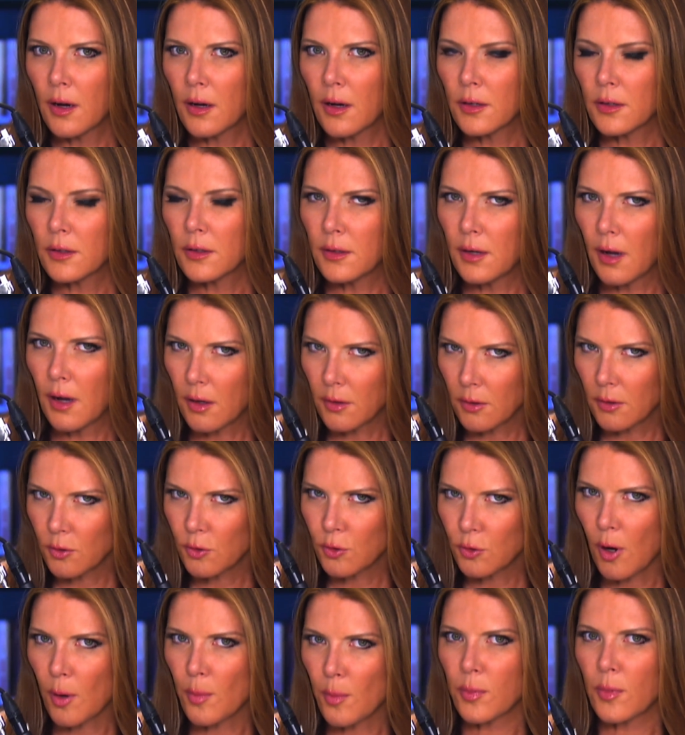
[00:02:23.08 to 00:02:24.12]
Donald
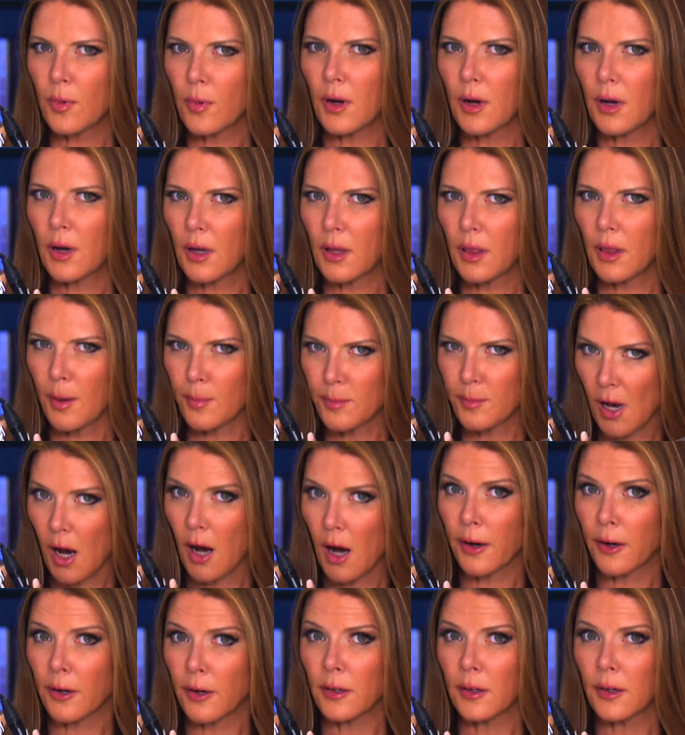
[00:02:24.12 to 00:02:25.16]
Trump climbs
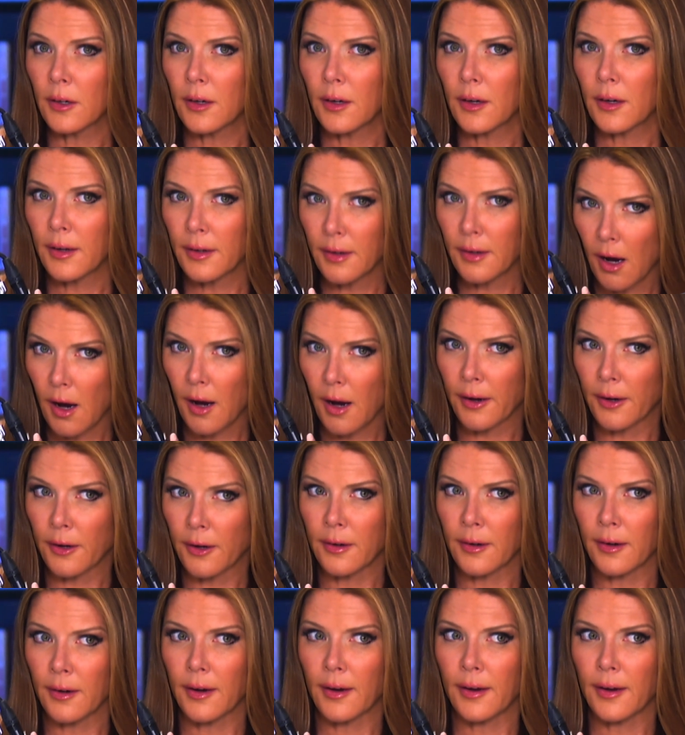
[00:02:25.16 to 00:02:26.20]
higher and
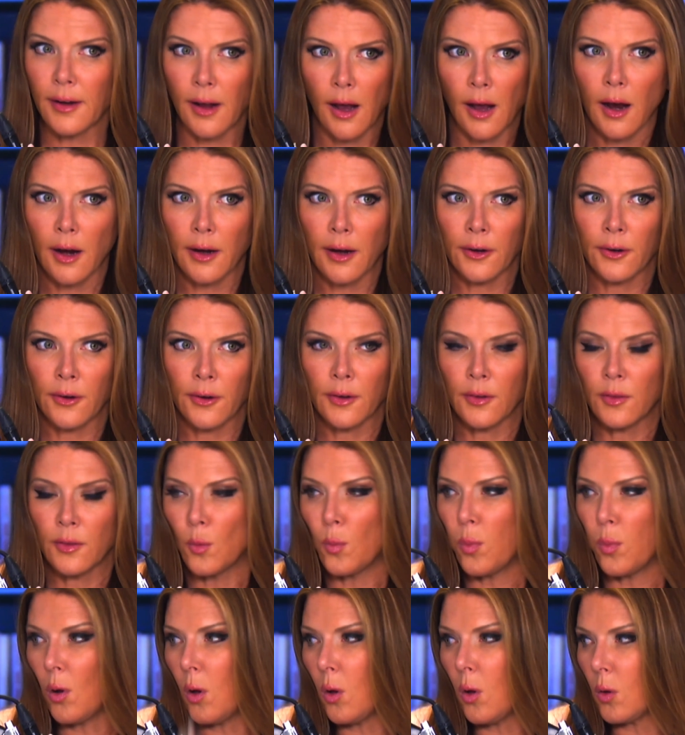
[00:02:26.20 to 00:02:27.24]
higher and higher in the
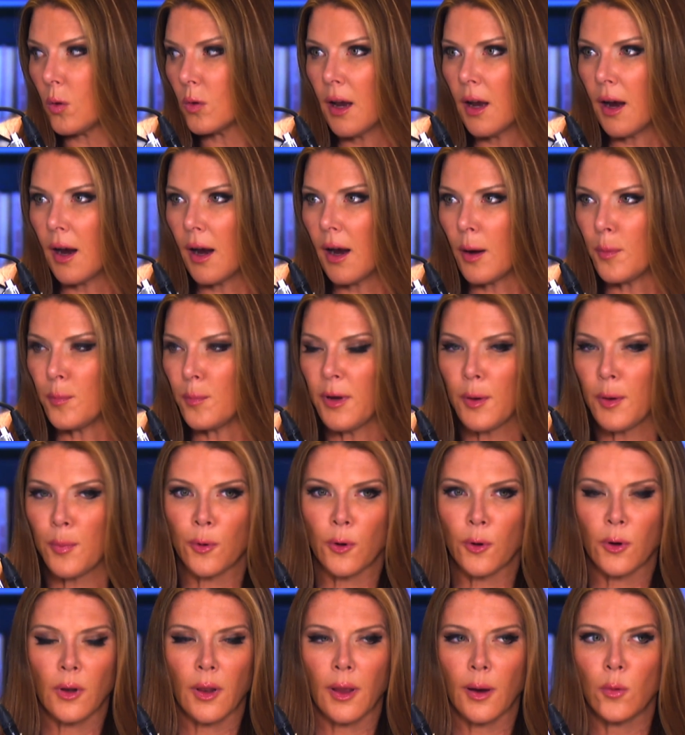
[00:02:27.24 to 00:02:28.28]
polls. And people
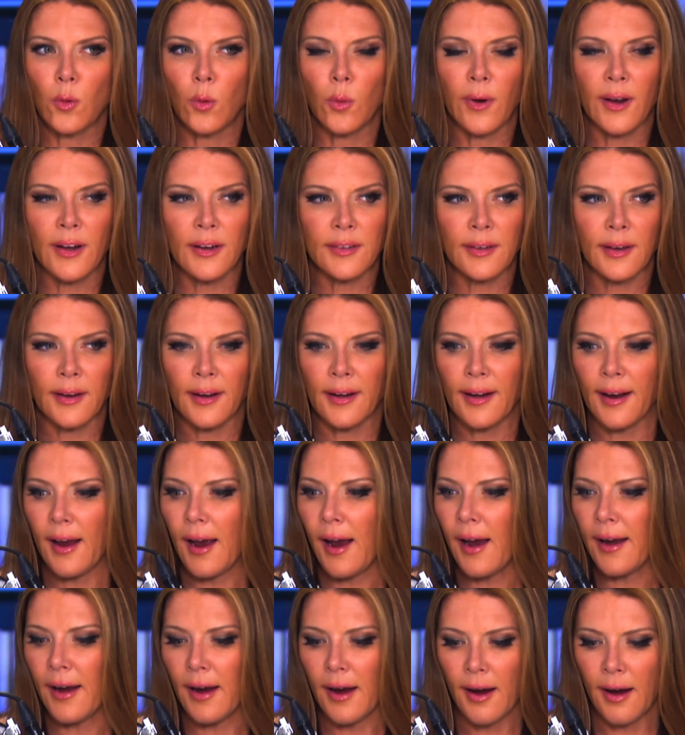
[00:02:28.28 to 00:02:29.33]
are like, well, wait a second.
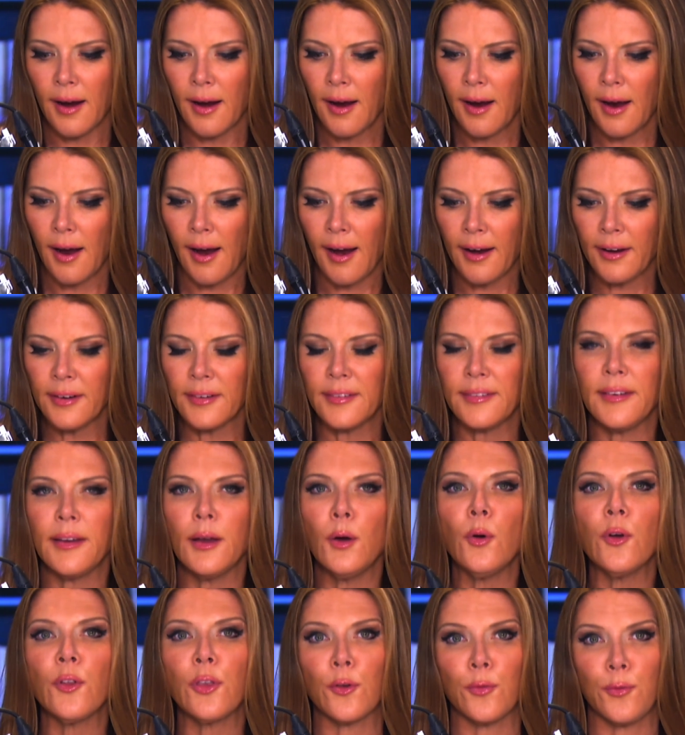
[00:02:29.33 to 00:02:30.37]
I could deal
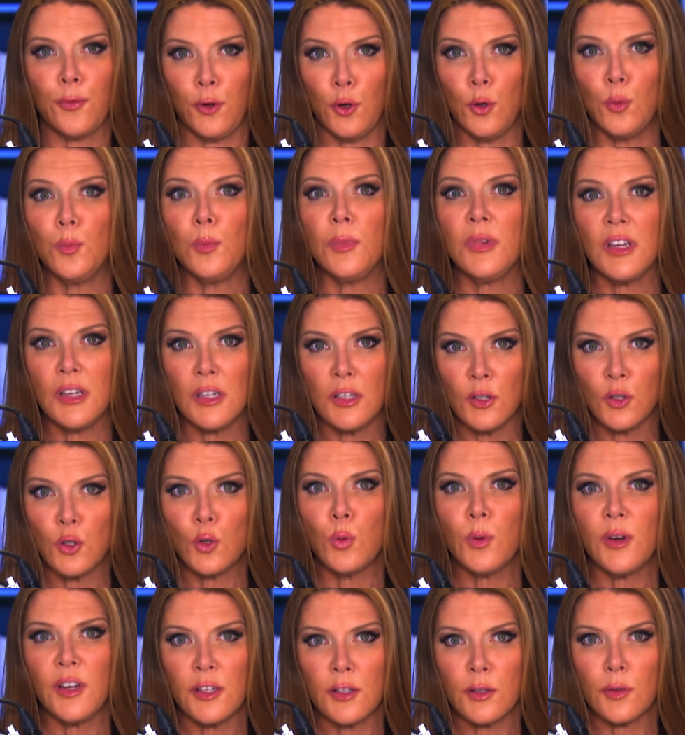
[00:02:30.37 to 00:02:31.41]
with a few mean
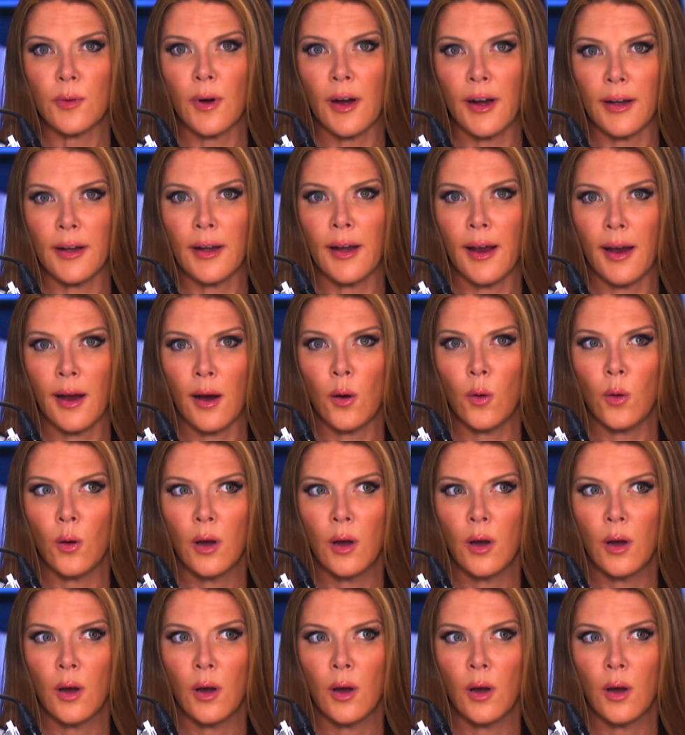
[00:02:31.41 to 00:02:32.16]
tweets right now,